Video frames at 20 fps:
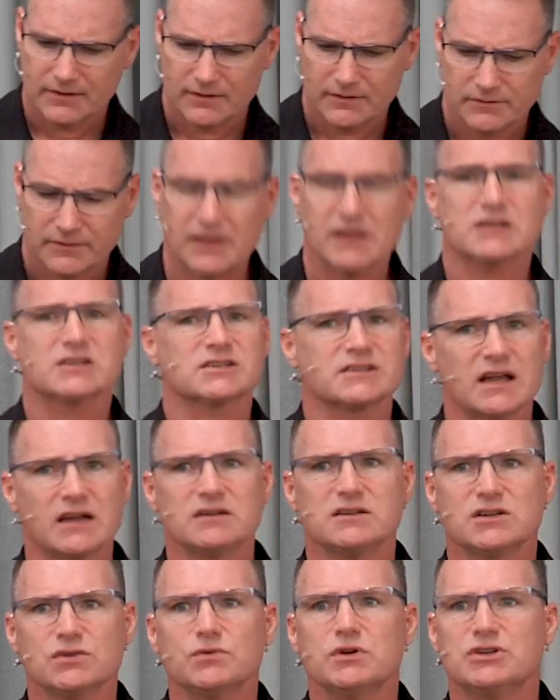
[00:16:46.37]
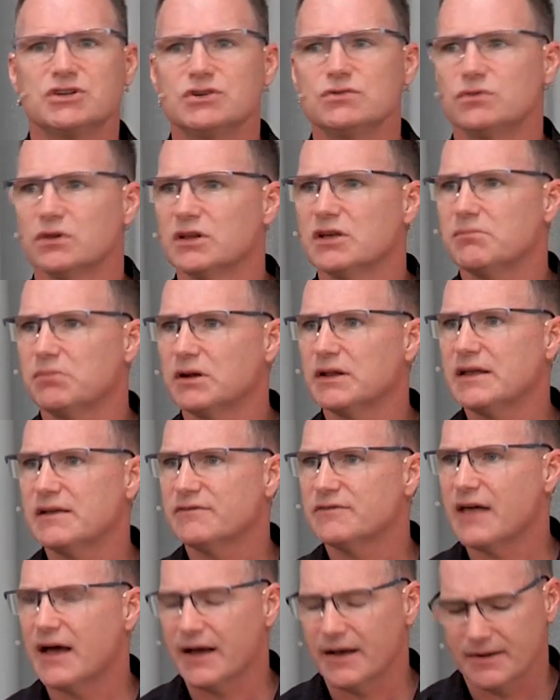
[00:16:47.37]
The extent to which you really
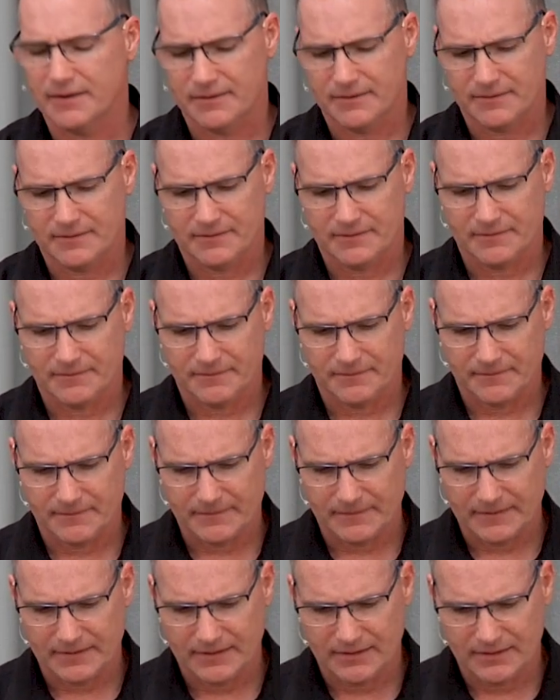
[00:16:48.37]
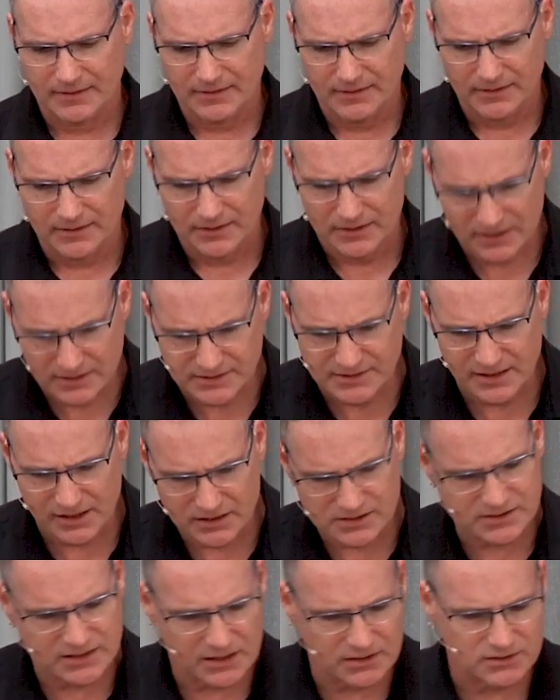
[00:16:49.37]
believe that is the
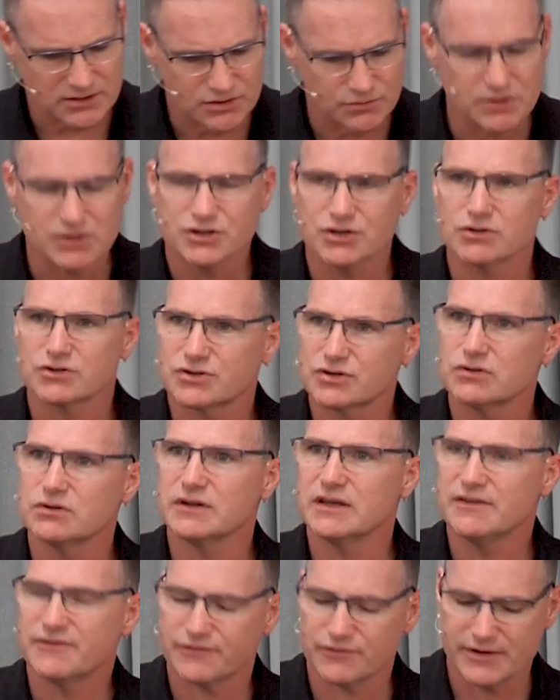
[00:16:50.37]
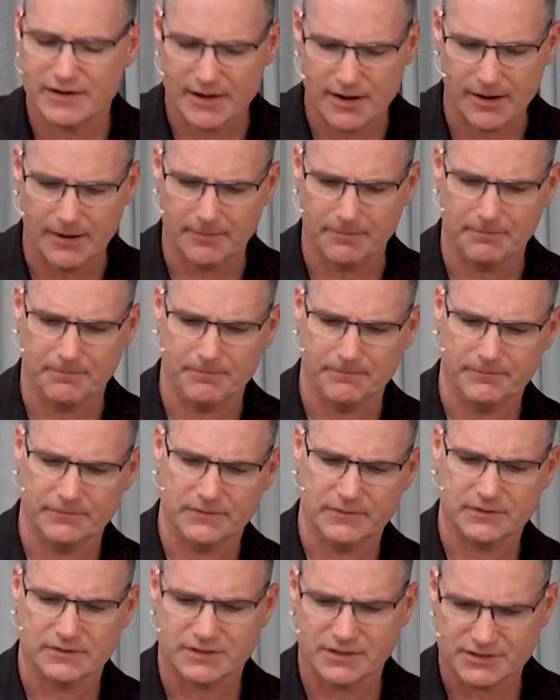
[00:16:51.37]
extent to which you're truly freed up
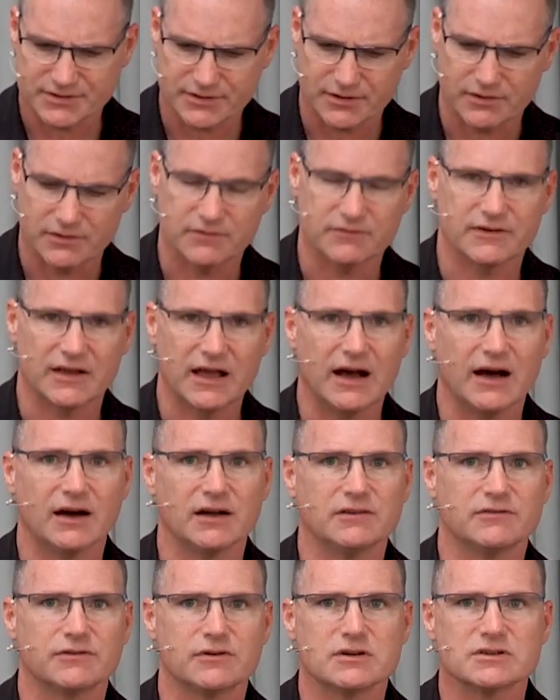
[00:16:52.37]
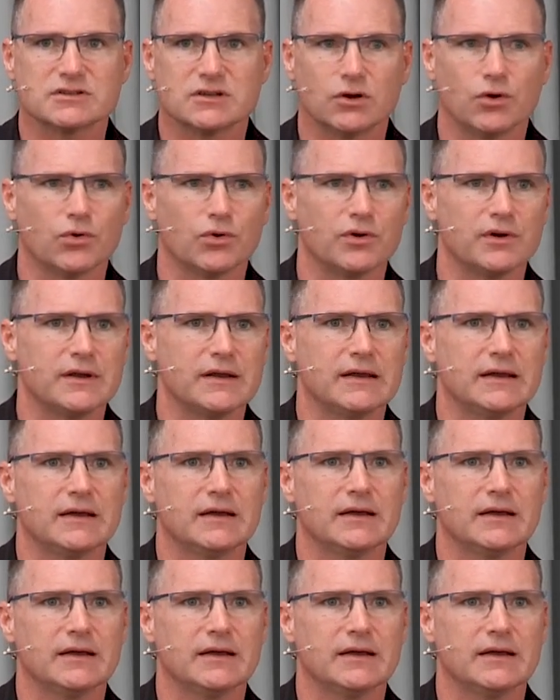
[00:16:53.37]
to serve God for His glory.